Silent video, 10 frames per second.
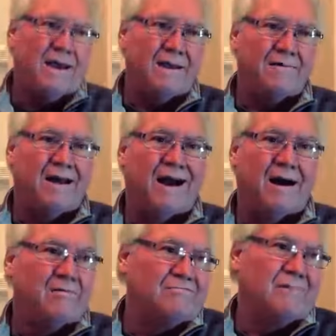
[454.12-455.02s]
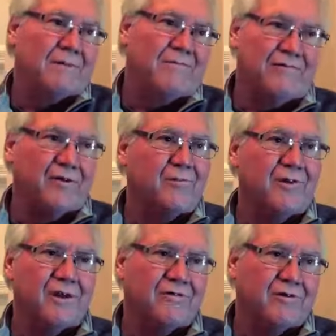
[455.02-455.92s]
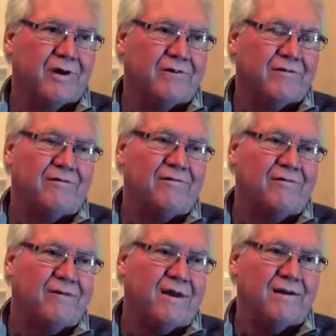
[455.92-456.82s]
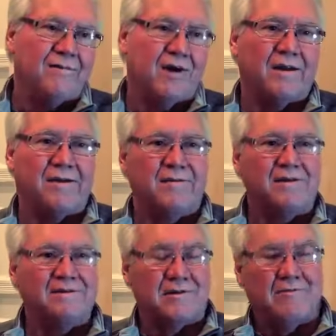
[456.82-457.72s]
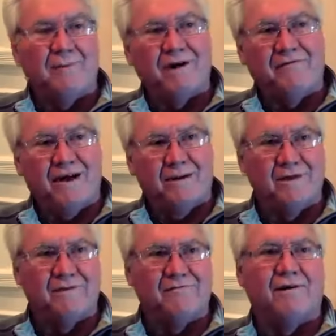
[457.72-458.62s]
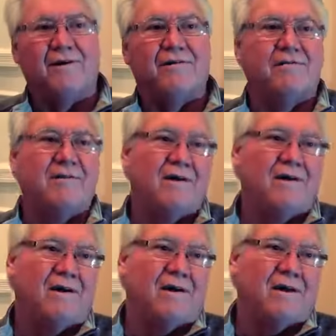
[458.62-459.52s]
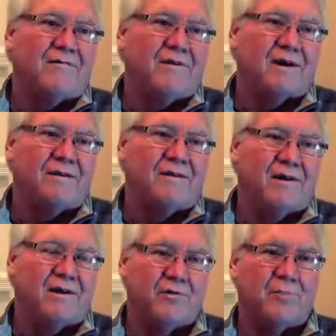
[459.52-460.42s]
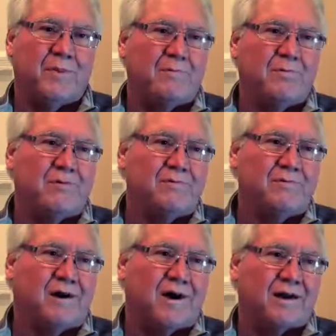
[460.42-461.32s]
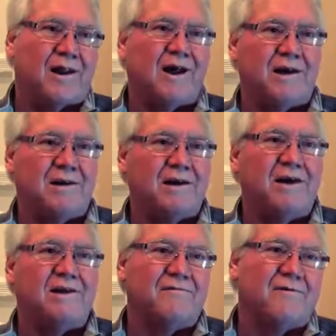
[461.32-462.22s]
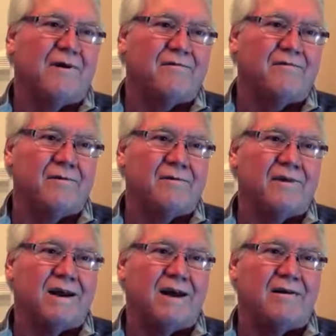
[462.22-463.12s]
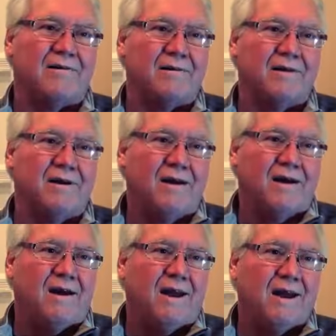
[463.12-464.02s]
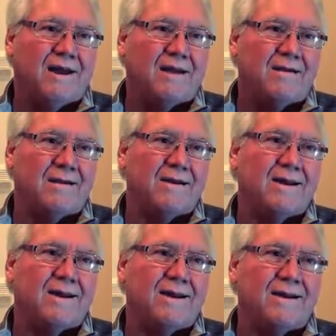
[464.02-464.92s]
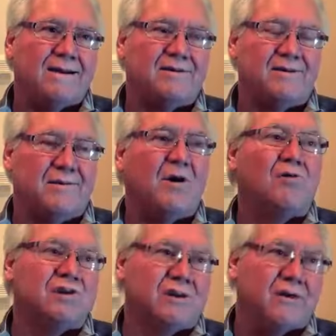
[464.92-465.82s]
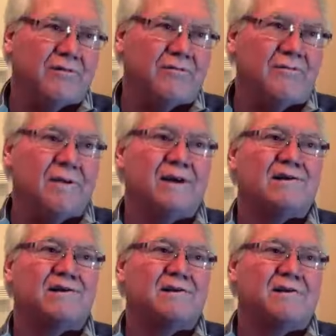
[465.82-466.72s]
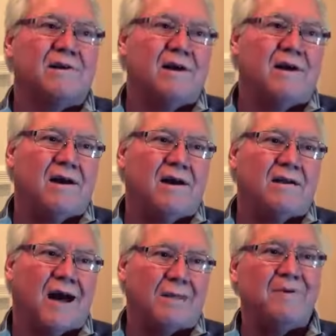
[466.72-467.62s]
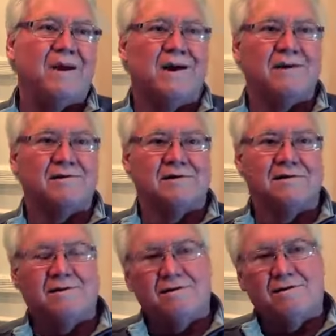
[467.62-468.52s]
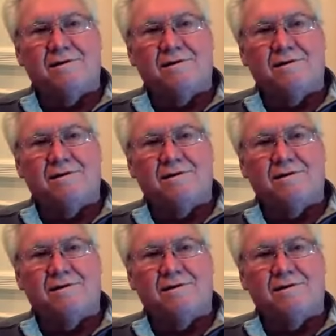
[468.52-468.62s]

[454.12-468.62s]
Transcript: And now I'm a firm believer. I've gotten some of my family involved. I've got other people online to get involved with it now, and to most of them, it's not because